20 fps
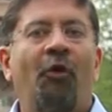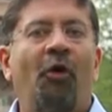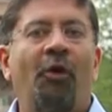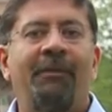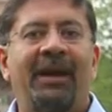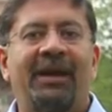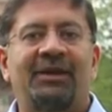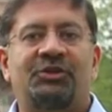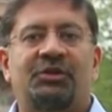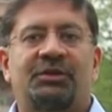4
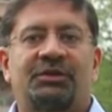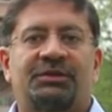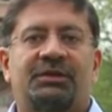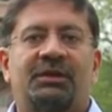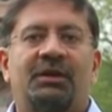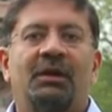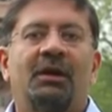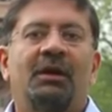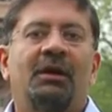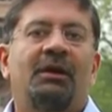measures:
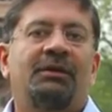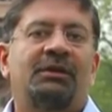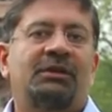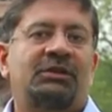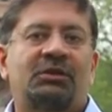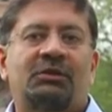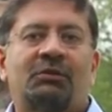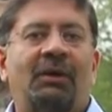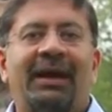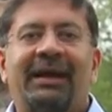
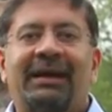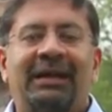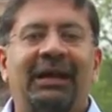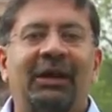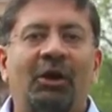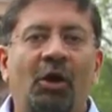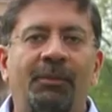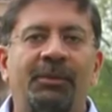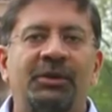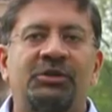the square
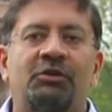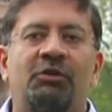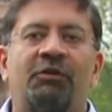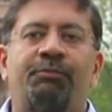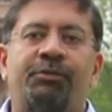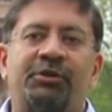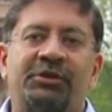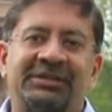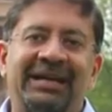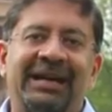kilometre
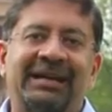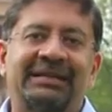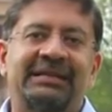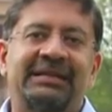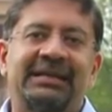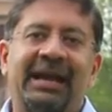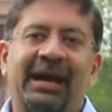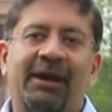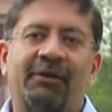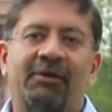of
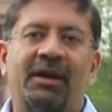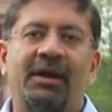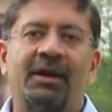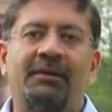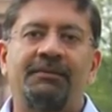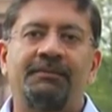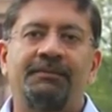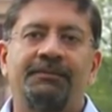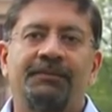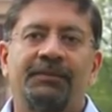protected
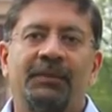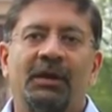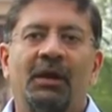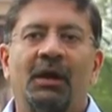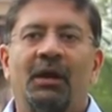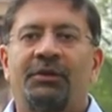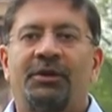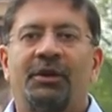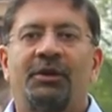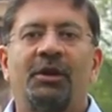area,
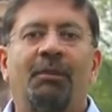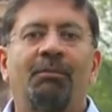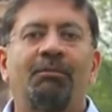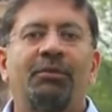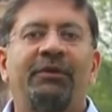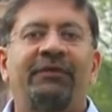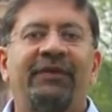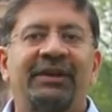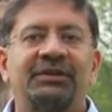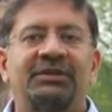the
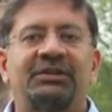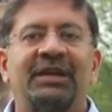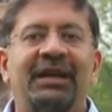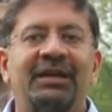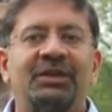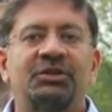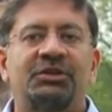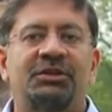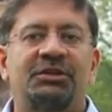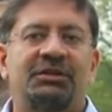number of
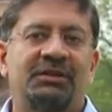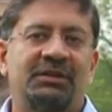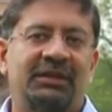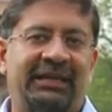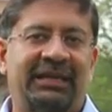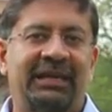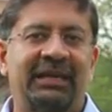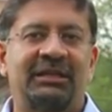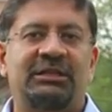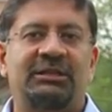endangered
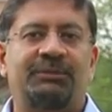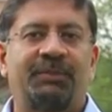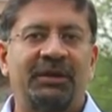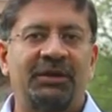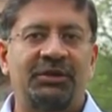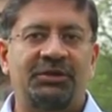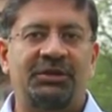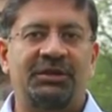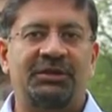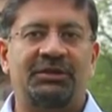and key
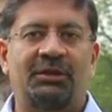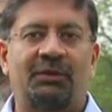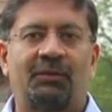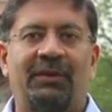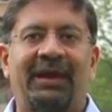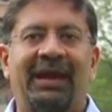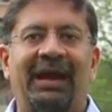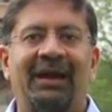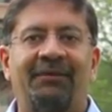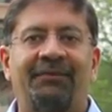species that
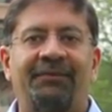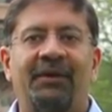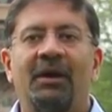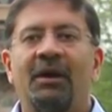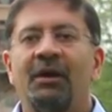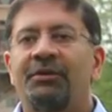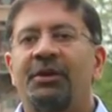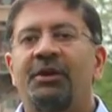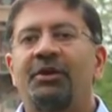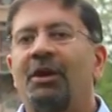we have,
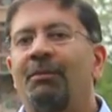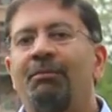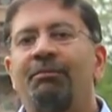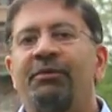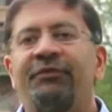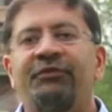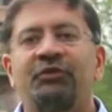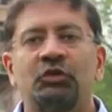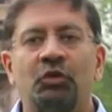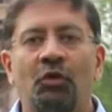the
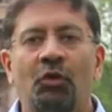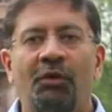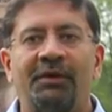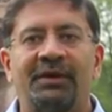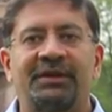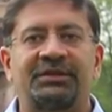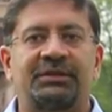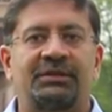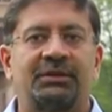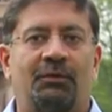number of
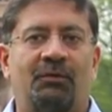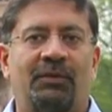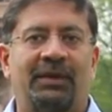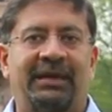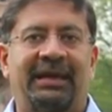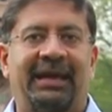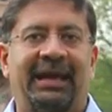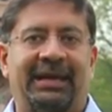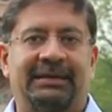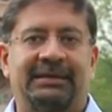tourists that
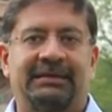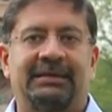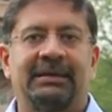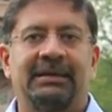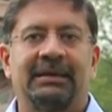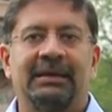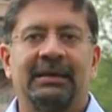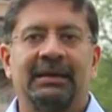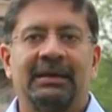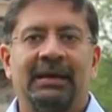we get,
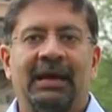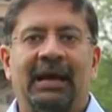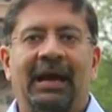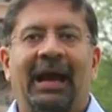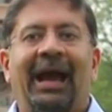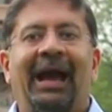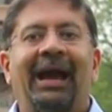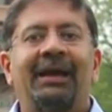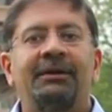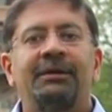
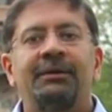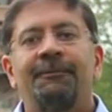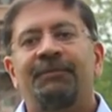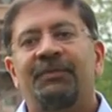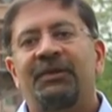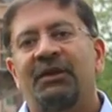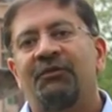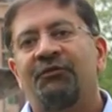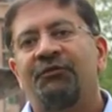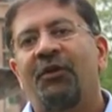and
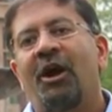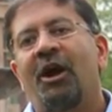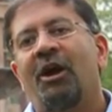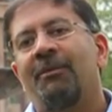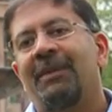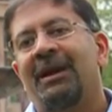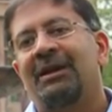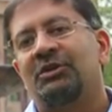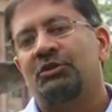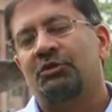the
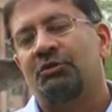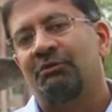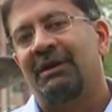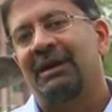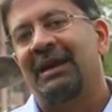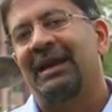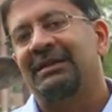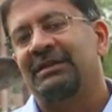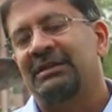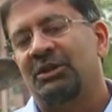environmental
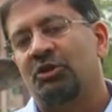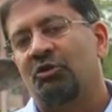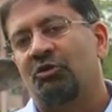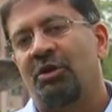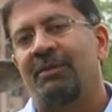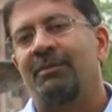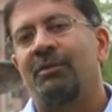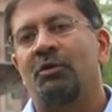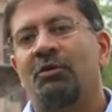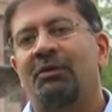related
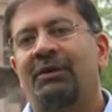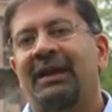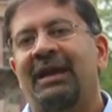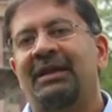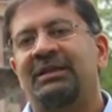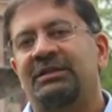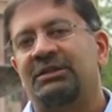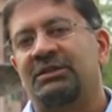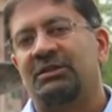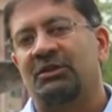criminal
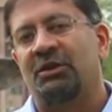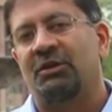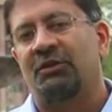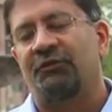cases and